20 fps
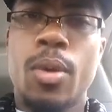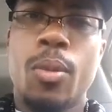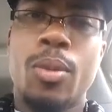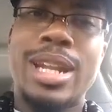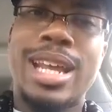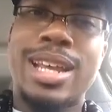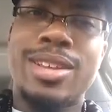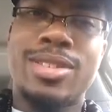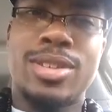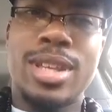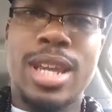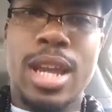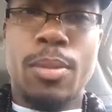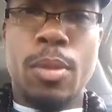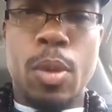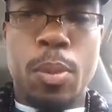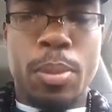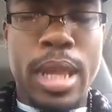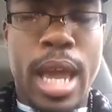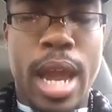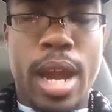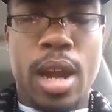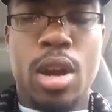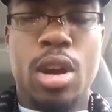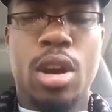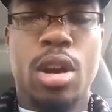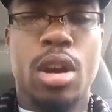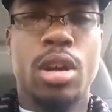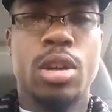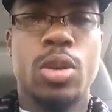When I say I'm a black
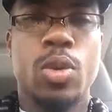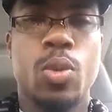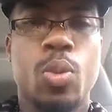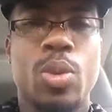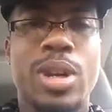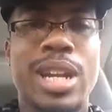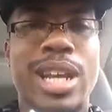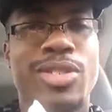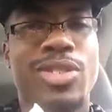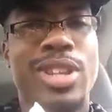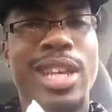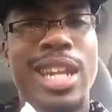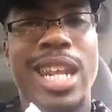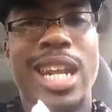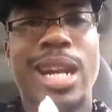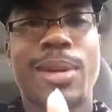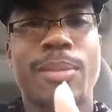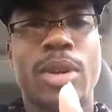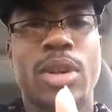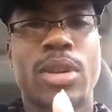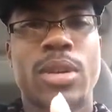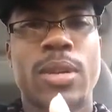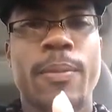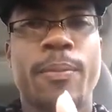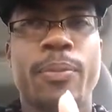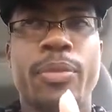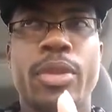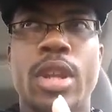god, when I say that I'm a